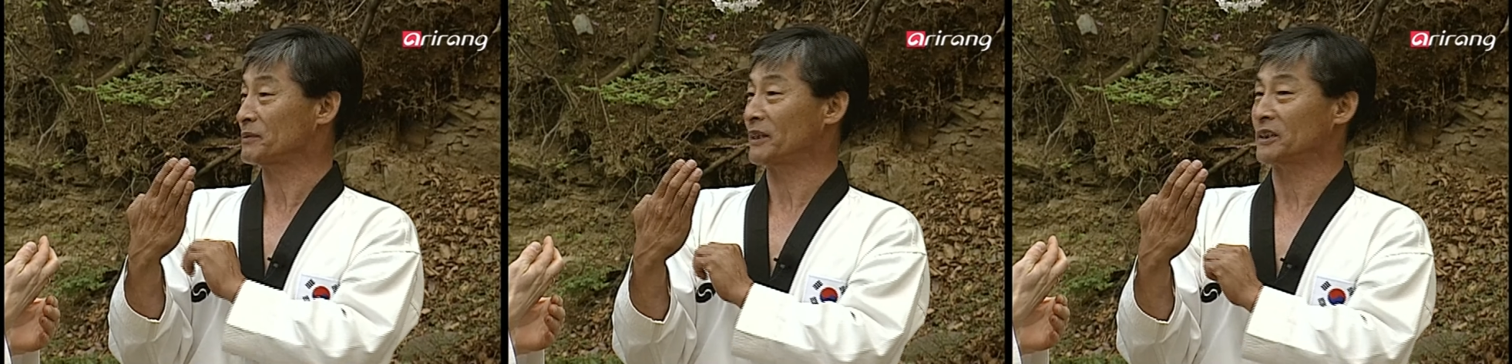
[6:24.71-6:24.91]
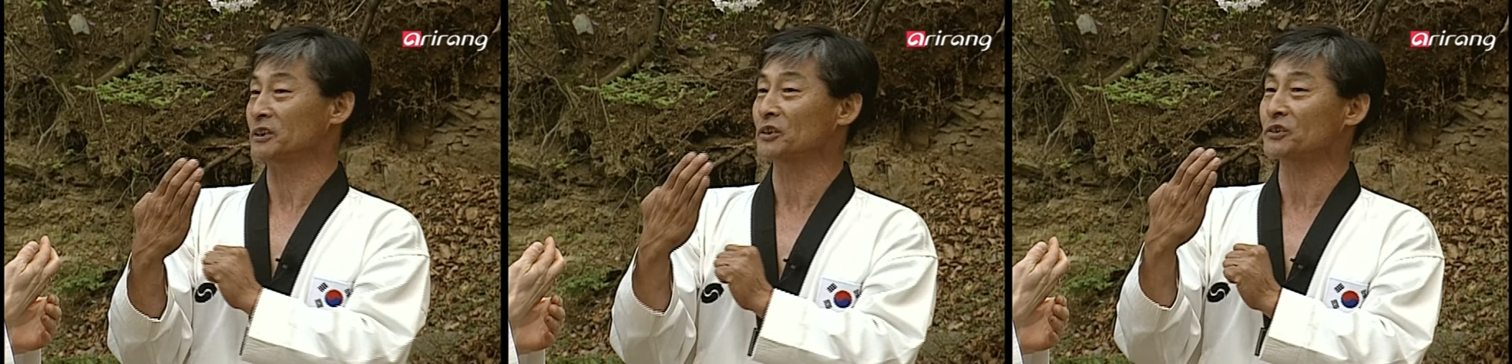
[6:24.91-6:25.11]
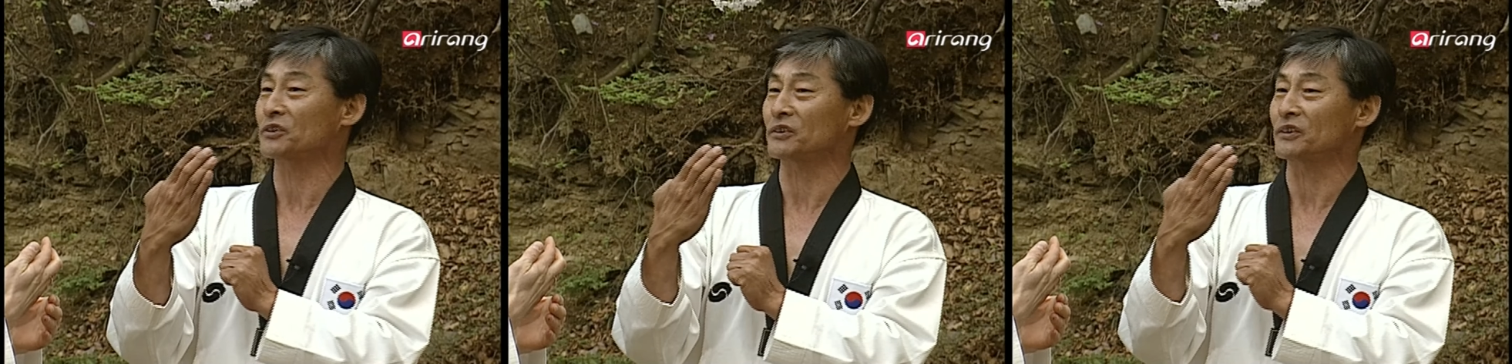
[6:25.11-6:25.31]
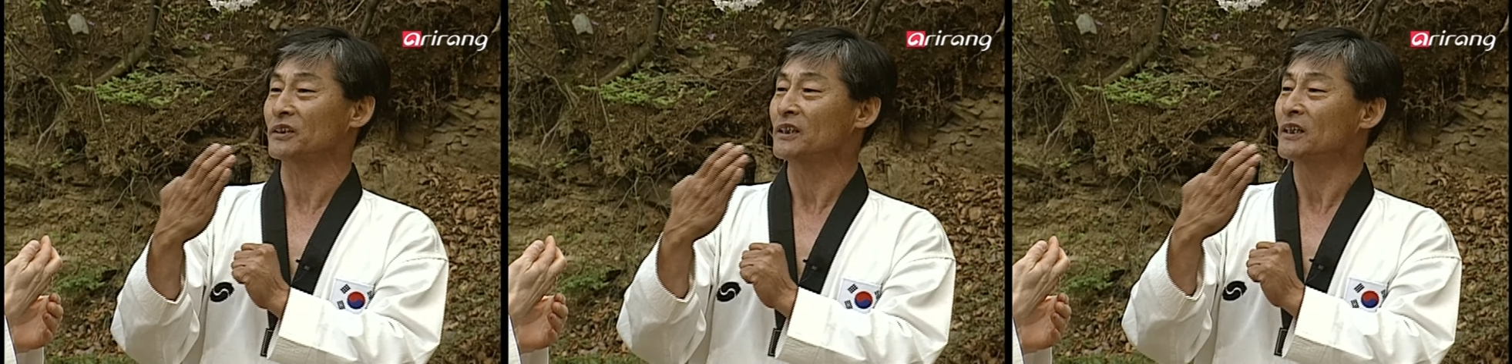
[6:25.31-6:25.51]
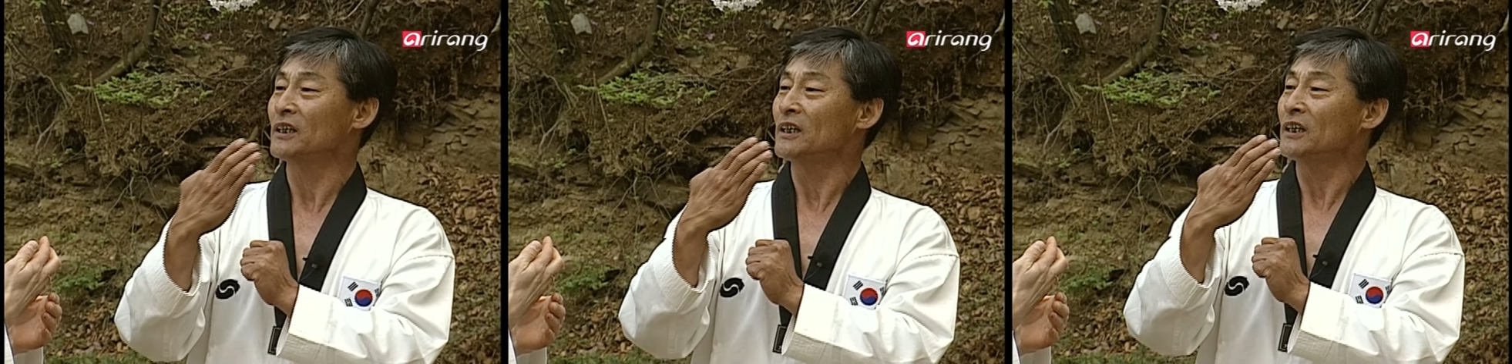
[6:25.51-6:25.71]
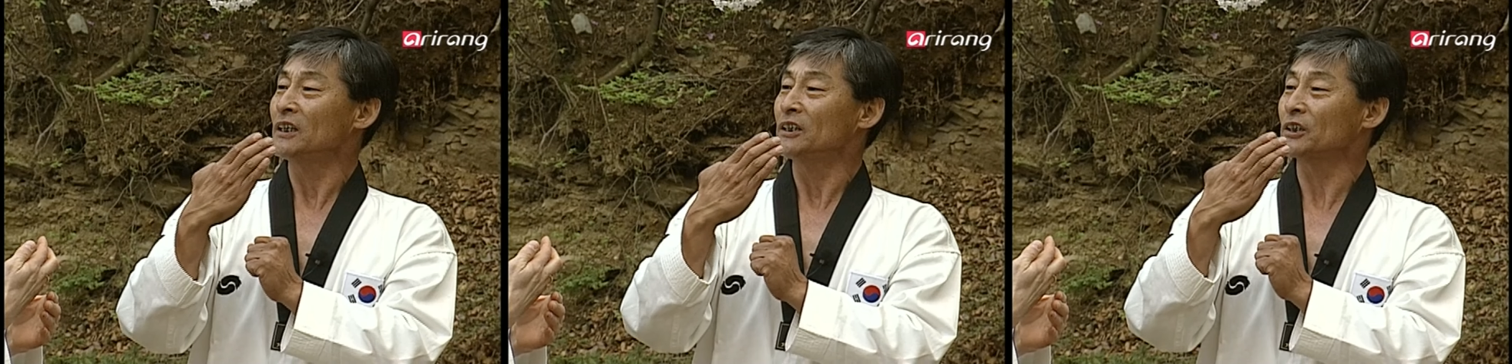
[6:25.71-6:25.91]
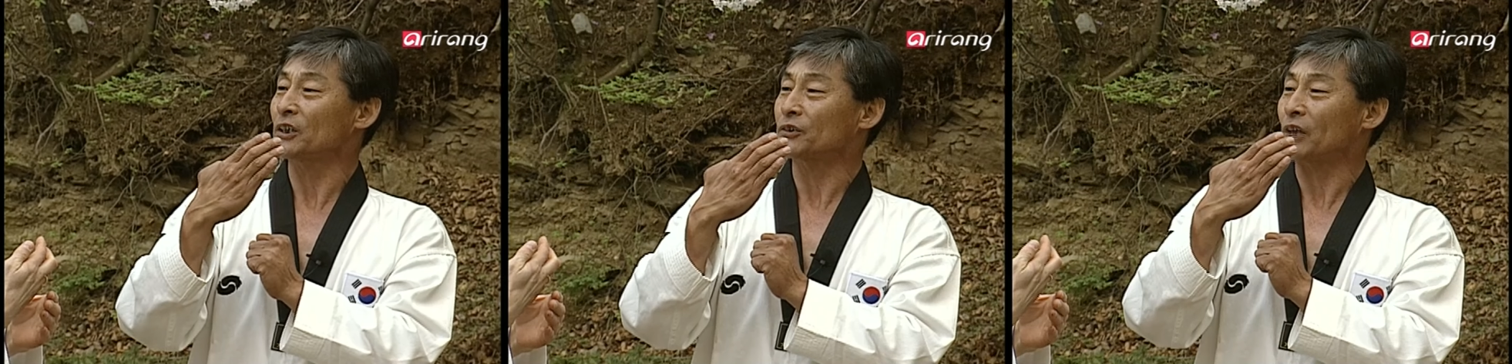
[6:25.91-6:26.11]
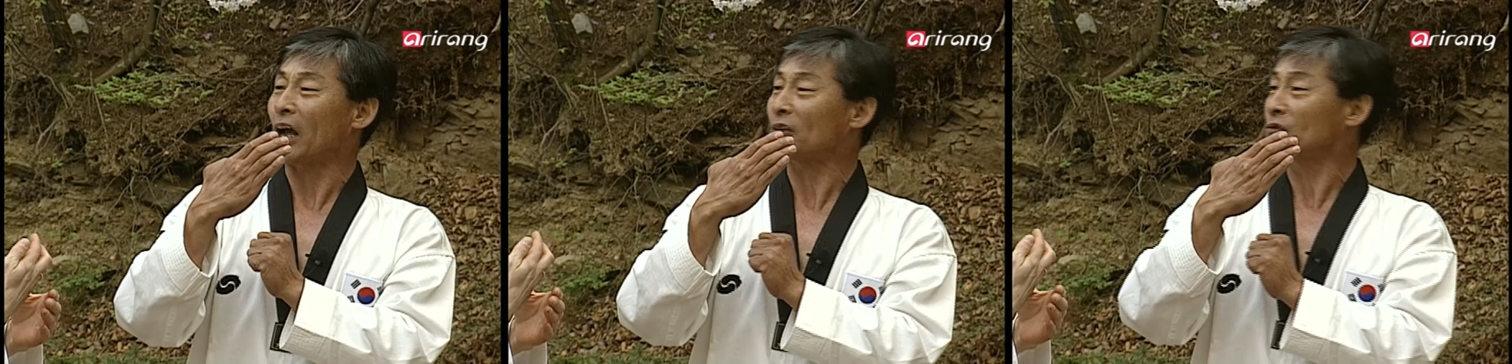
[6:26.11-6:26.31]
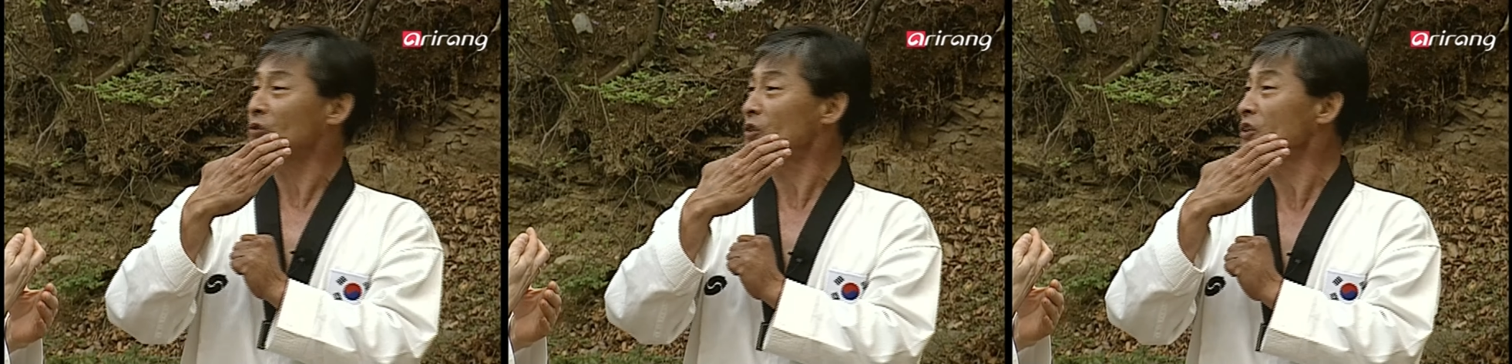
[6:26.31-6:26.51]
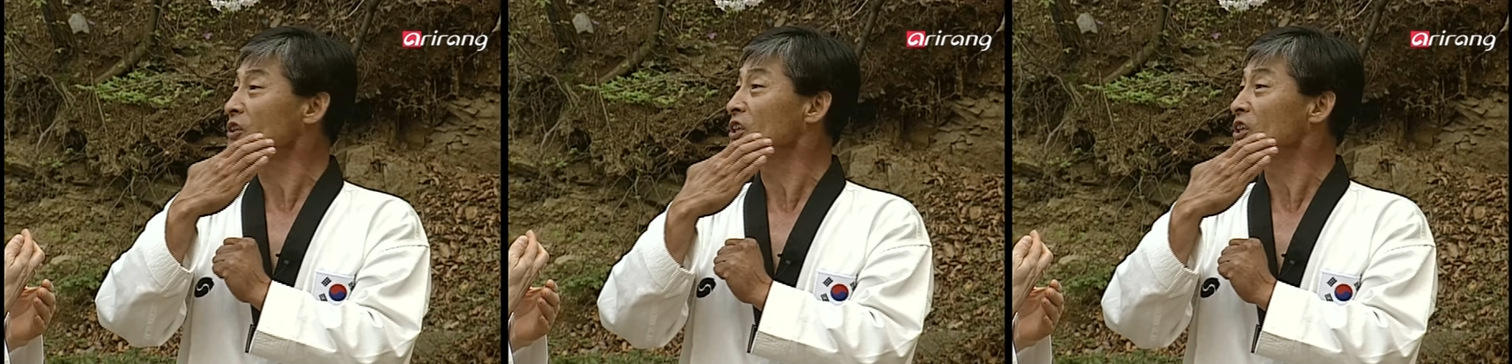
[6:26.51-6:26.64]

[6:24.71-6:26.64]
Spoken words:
You have to hit as if you're